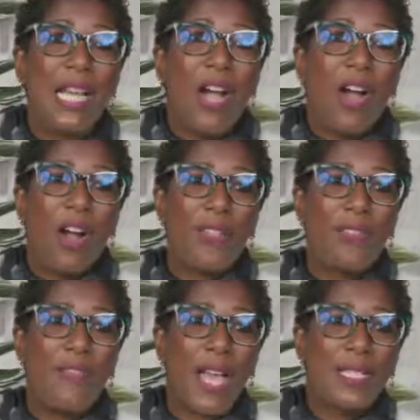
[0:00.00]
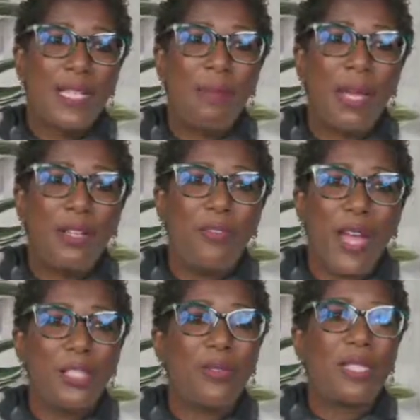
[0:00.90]
Are the vaccine
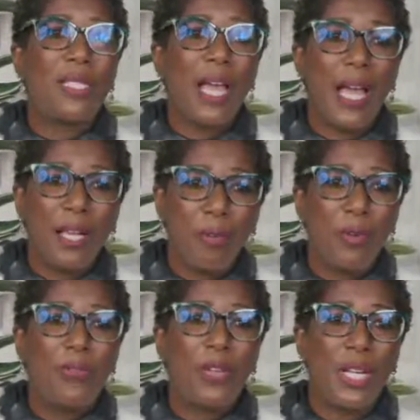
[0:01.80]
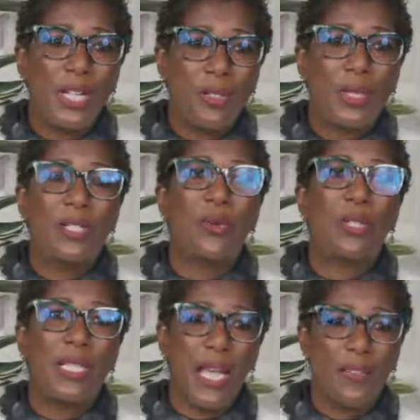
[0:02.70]
manufacturers liable for injuries or
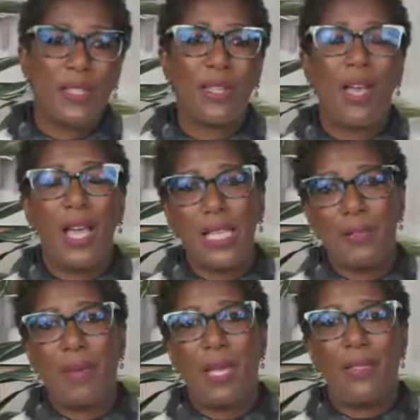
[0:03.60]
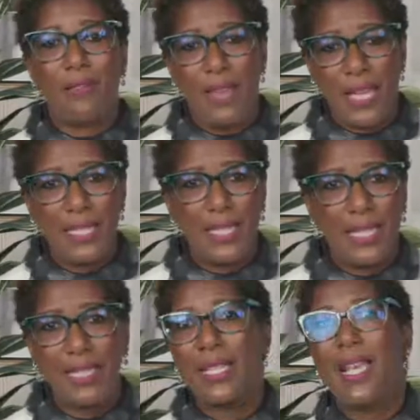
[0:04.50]
deaths caused by the
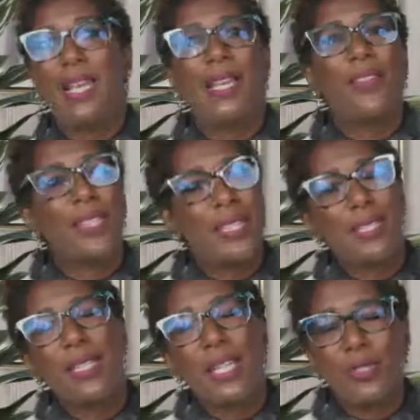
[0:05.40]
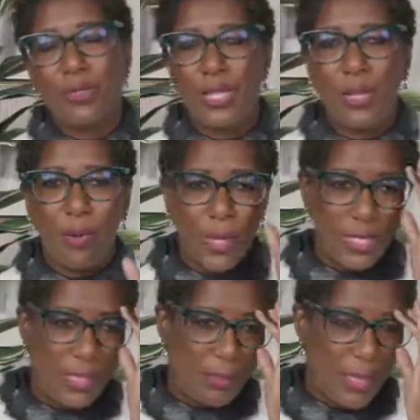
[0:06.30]
vaccines? Now, this is an interesting
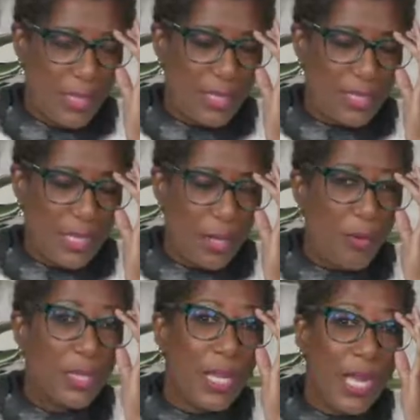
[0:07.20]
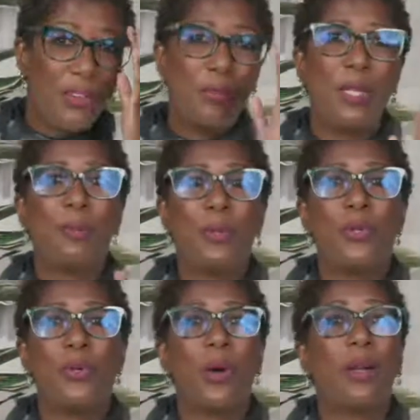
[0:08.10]
question because I know a lot of people
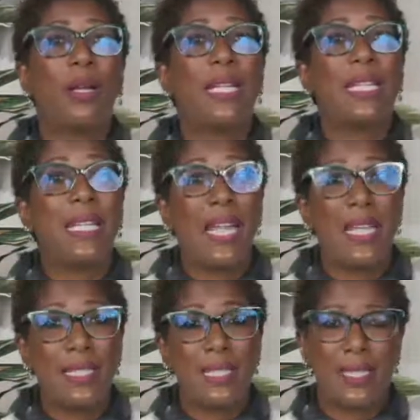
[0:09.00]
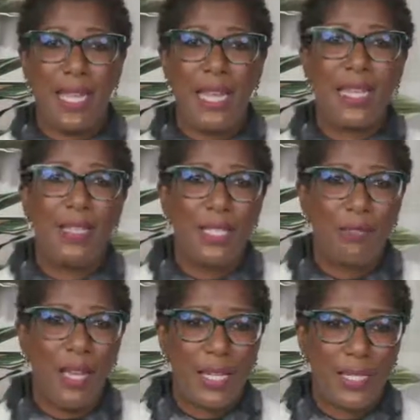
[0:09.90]
who are against taking
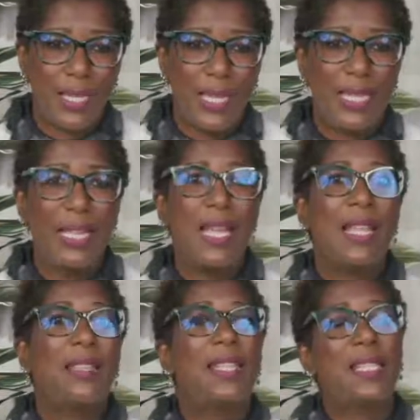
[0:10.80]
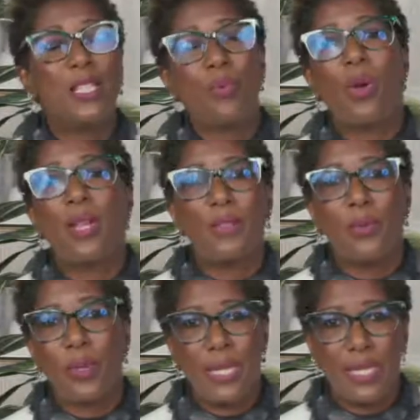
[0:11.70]
this vaccine. This is one of
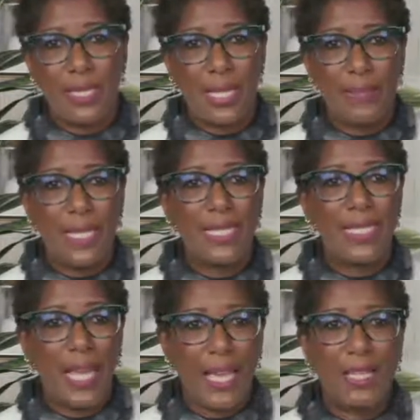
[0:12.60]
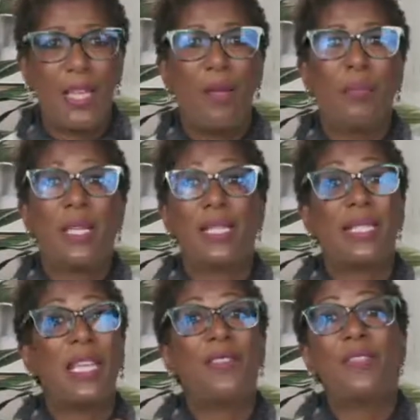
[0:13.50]
the reasons that they cite, because
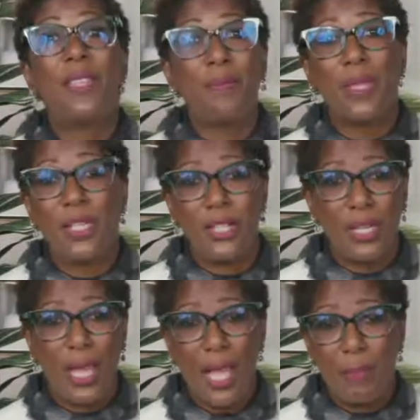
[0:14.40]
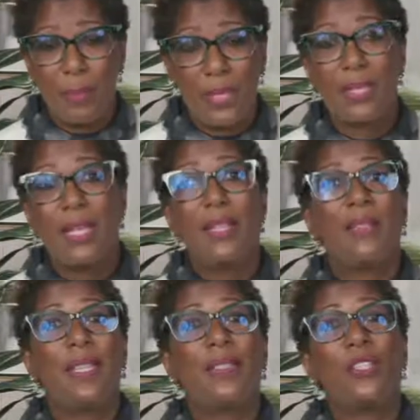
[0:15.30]
if something should happen,
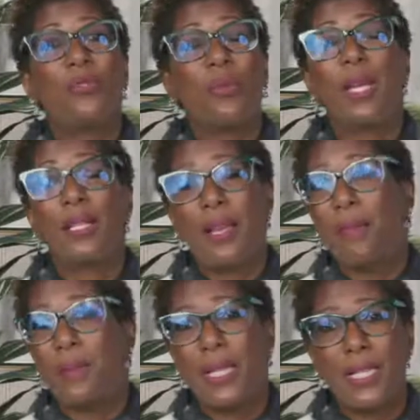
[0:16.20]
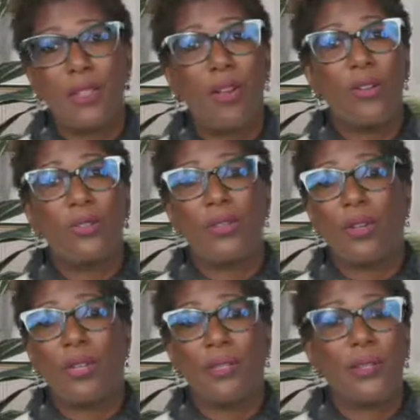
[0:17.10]
that the drug companies are
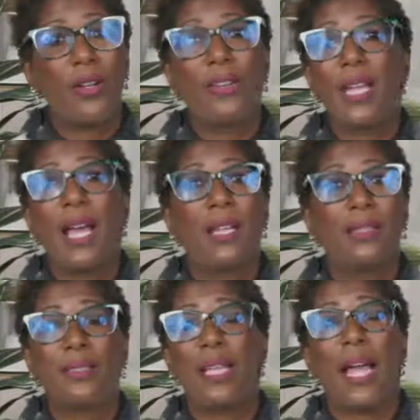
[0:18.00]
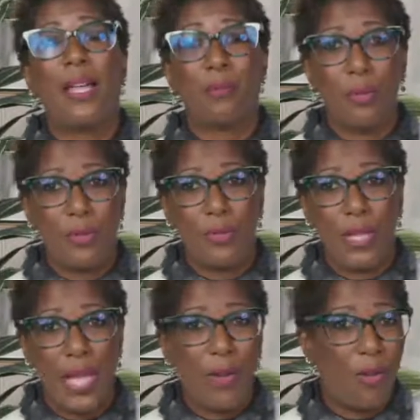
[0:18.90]
not liable
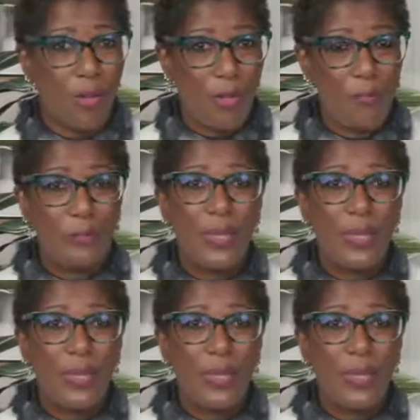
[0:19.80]
at all.